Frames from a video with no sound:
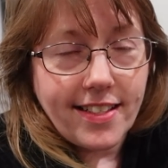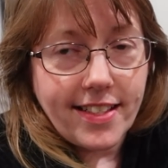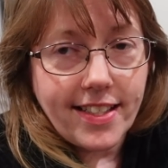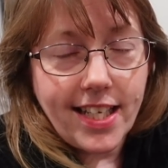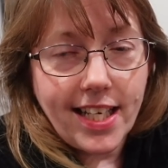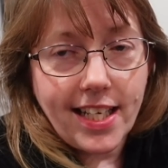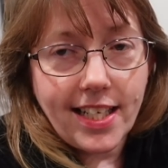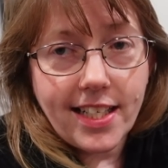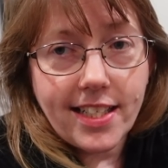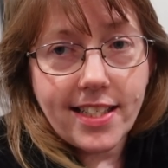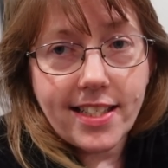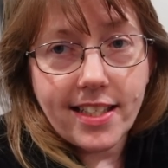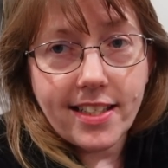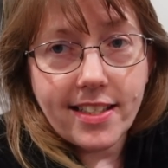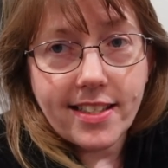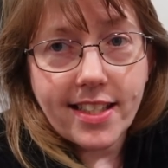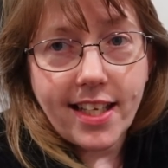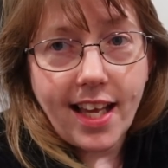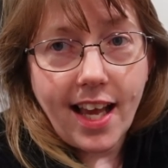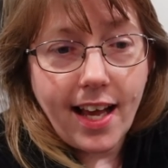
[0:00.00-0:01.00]

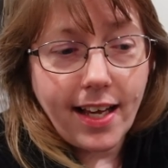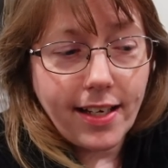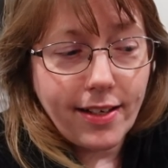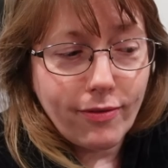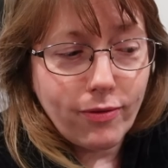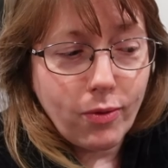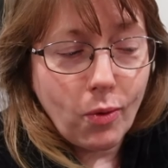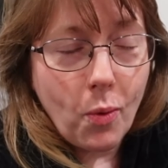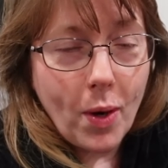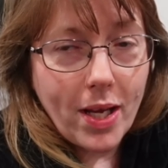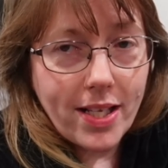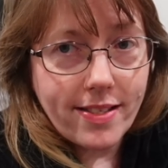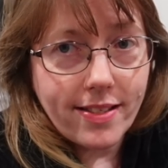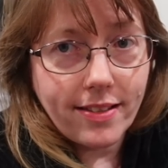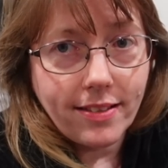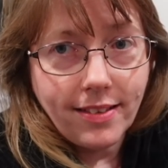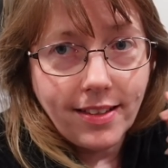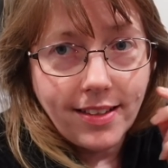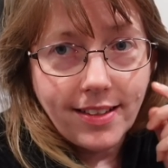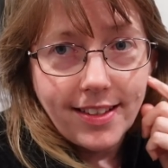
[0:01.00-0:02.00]
tinnitus kind of
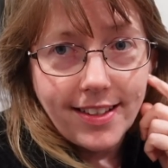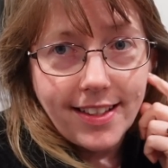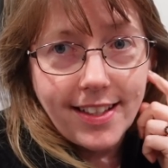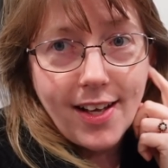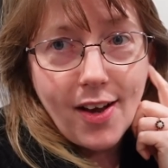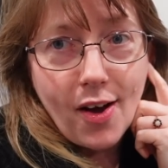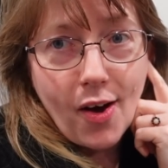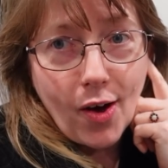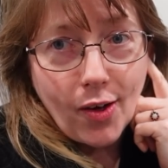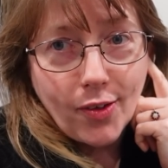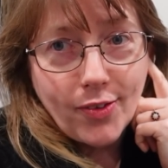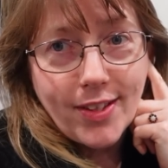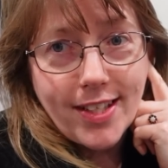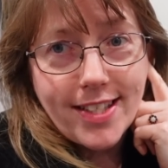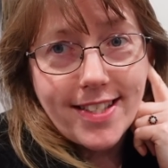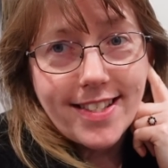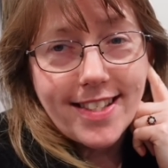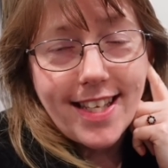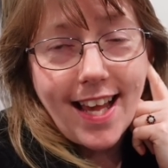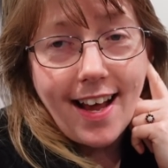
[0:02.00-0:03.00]
whistle on
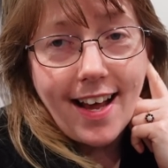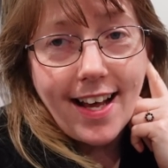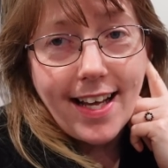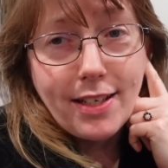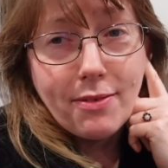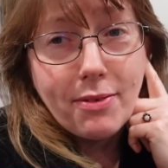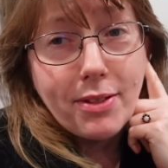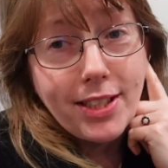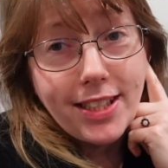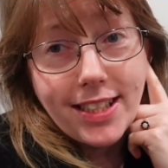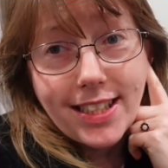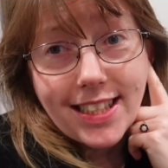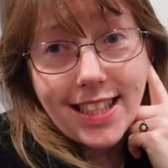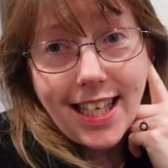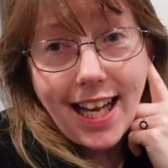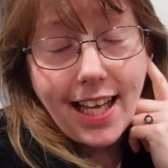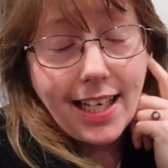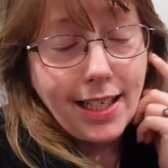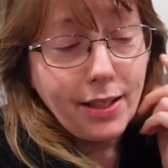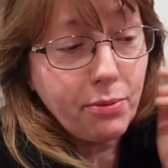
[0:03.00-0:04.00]
this side, which is
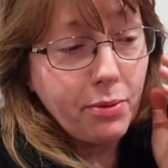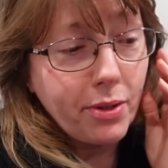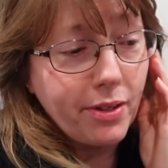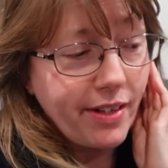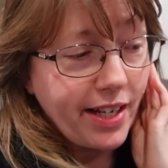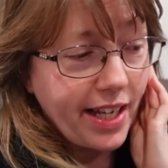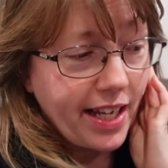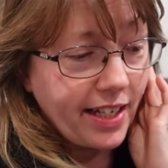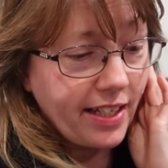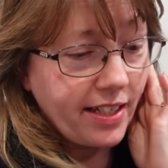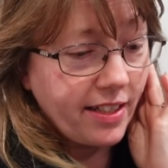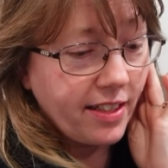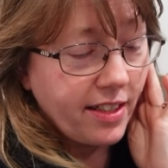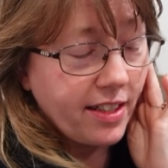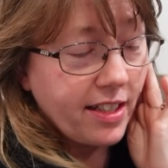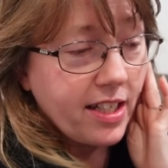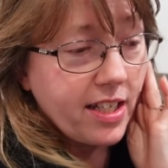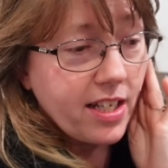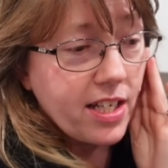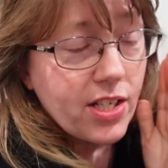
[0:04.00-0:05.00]
slightly worrying.
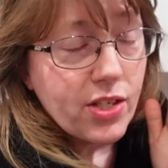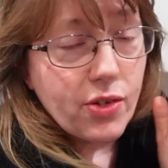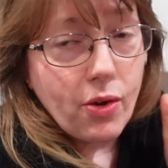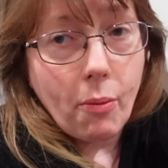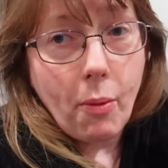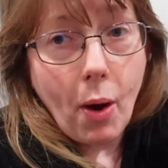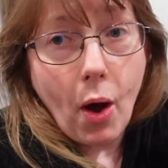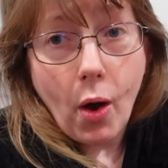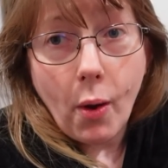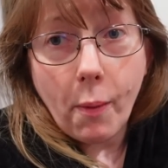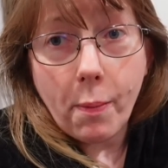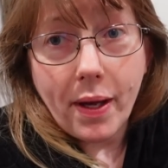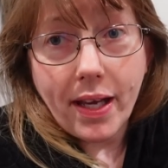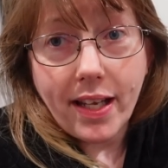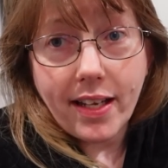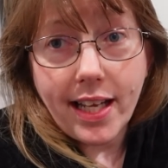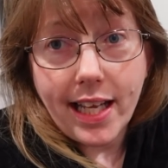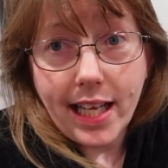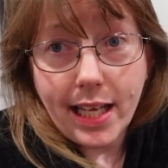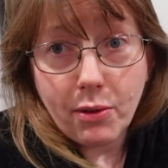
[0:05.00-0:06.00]
So I'm
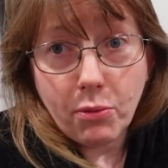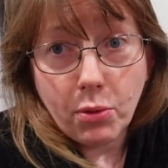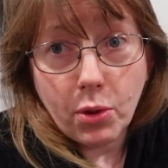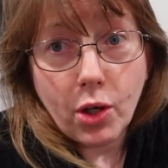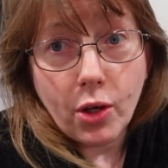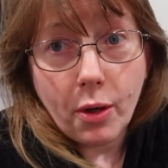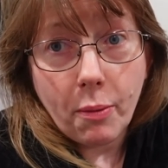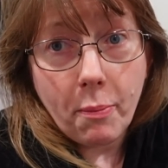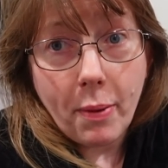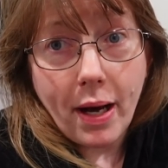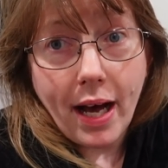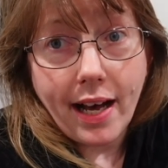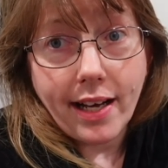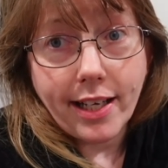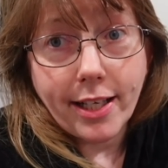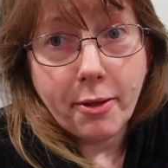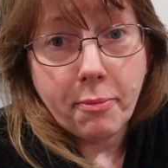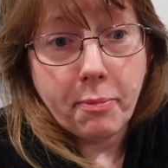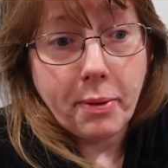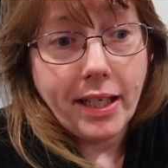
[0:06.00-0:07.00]
hoping it will come
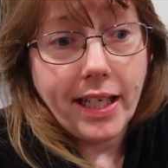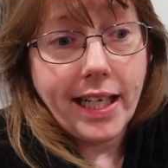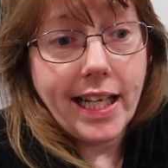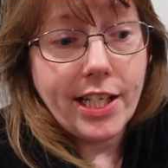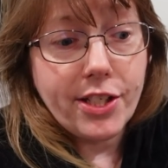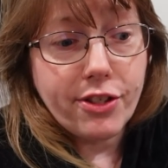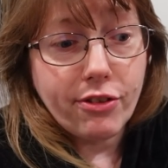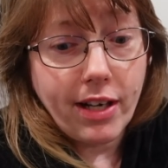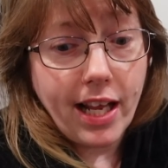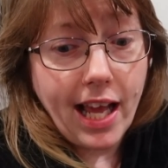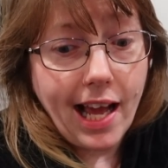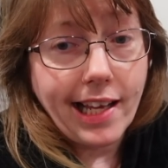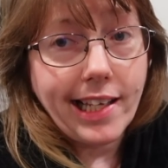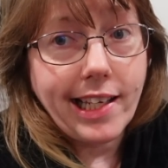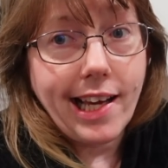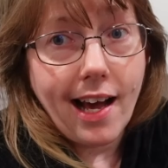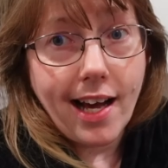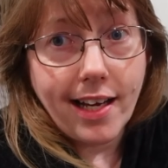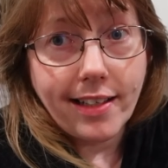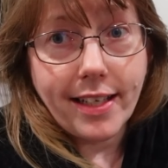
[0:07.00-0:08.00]
back, but literally I
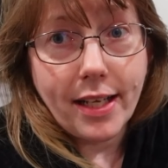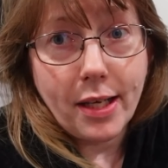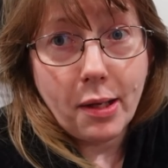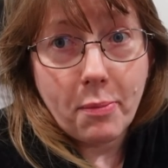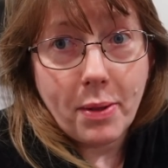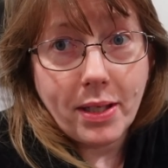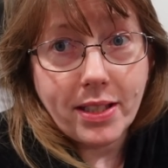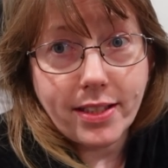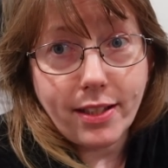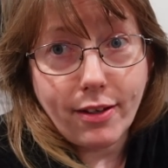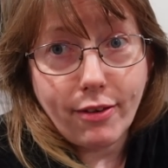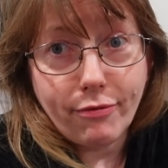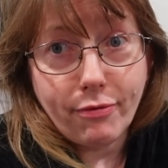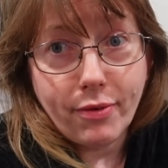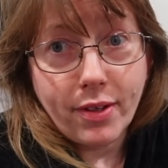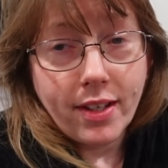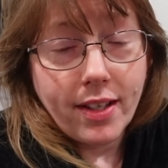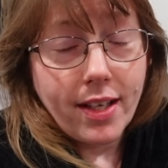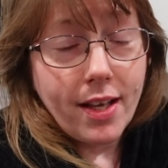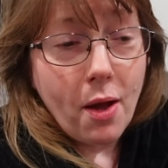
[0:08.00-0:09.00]
can't hear myself
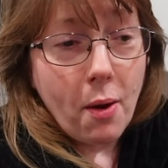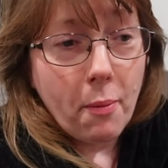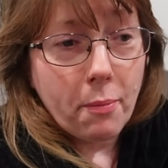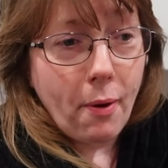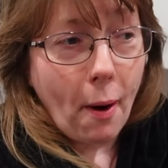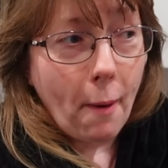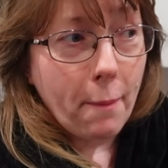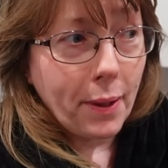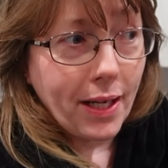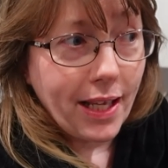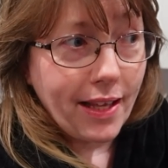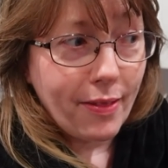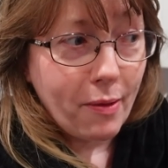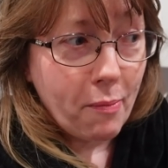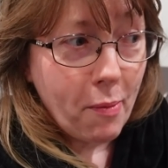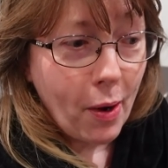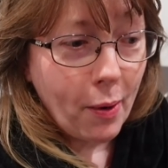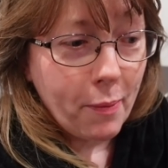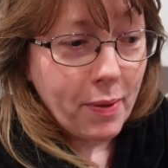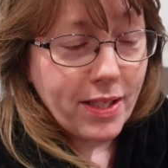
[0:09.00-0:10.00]
properly at the
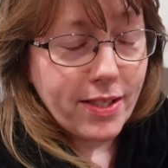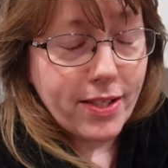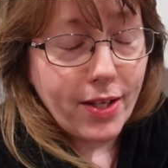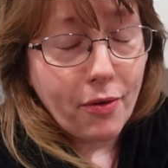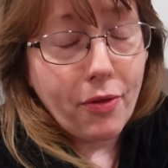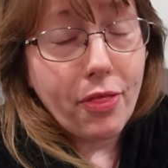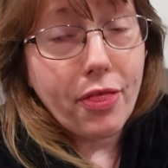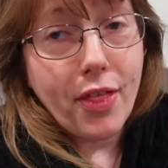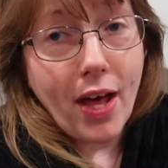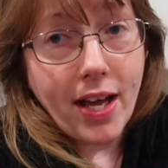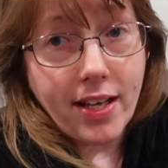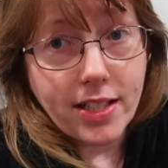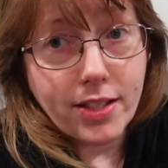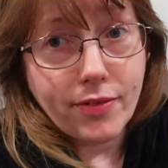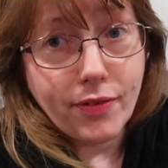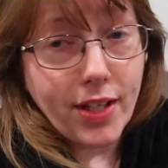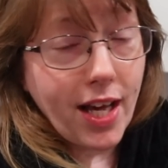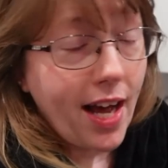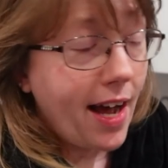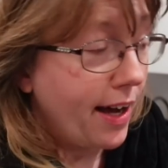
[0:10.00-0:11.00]
moment. So thanks
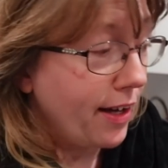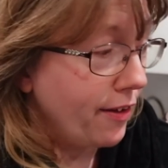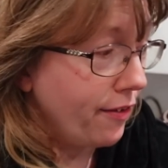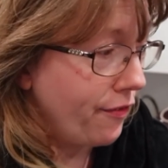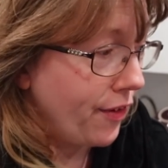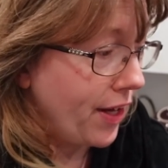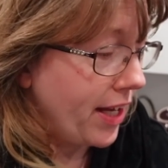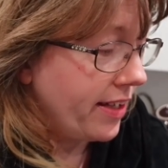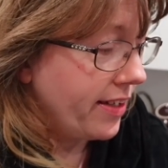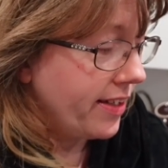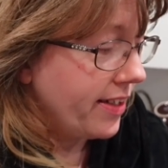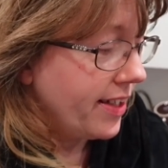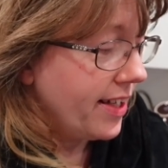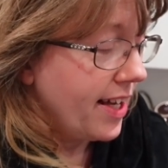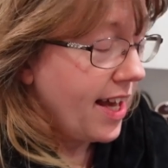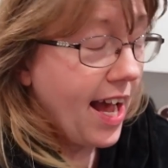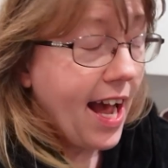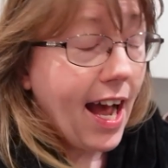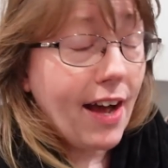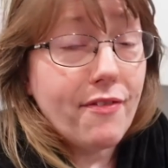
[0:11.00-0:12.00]
for that, Alfie.
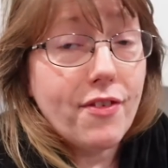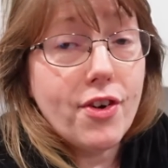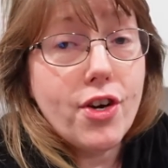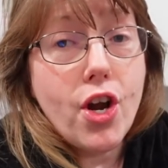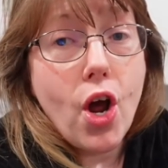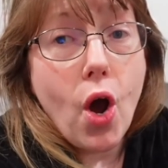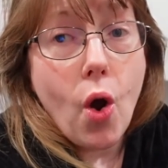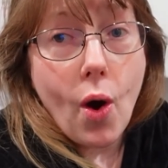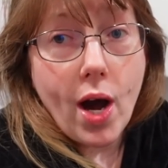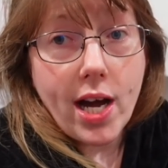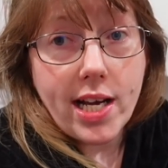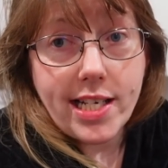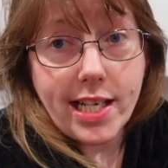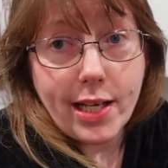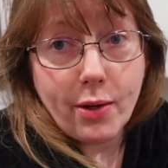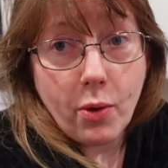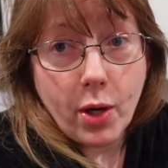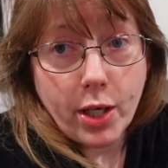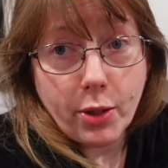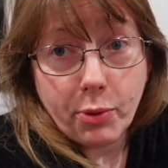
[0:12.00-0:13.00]
I have no
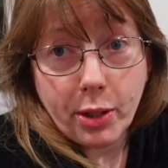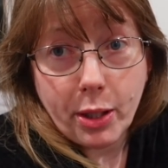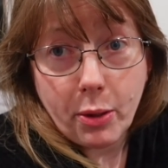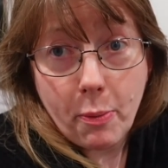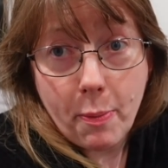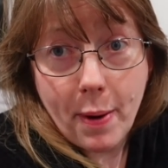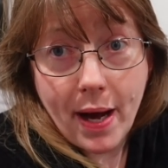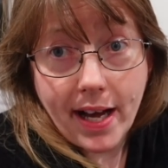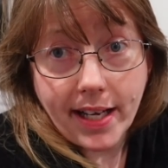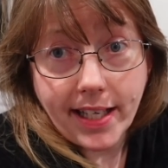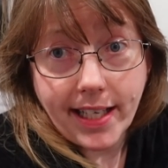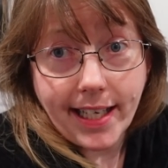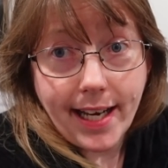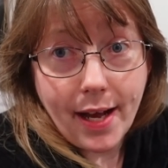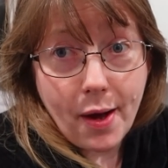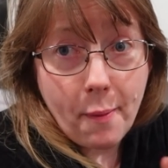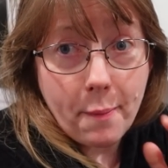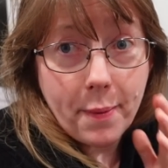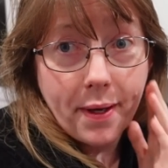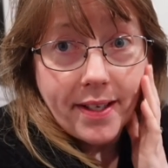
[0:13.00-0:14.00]
idea what you were barking
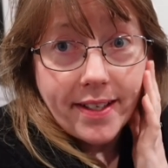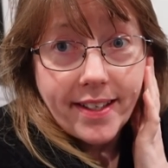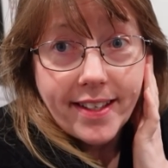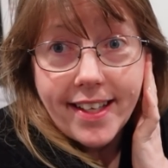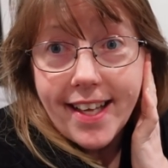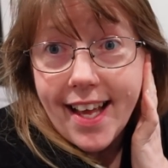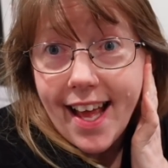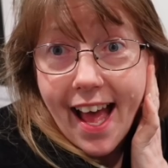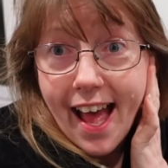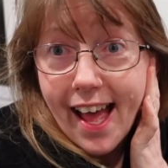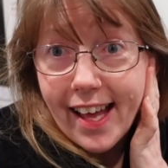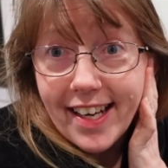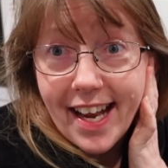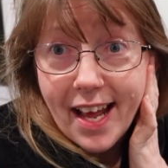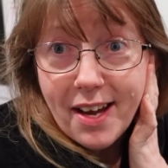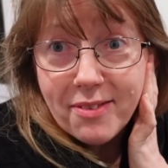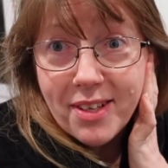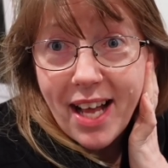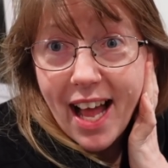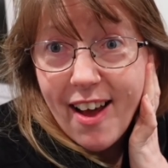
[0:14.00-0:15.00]
at, but I
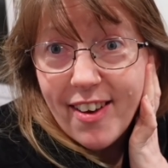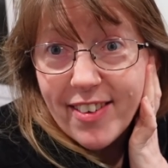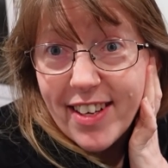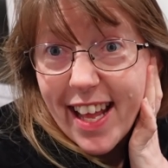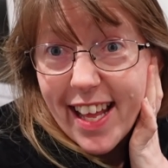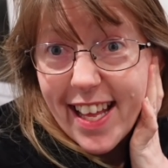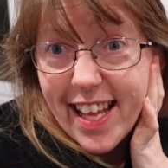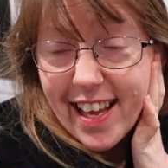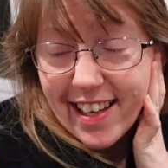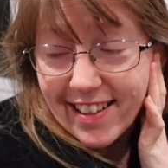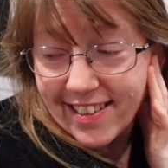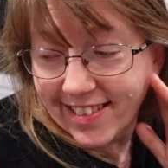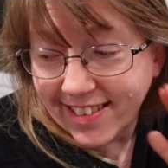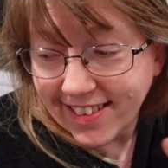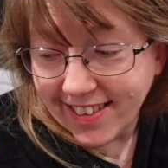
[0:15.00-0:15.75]
now can't hear.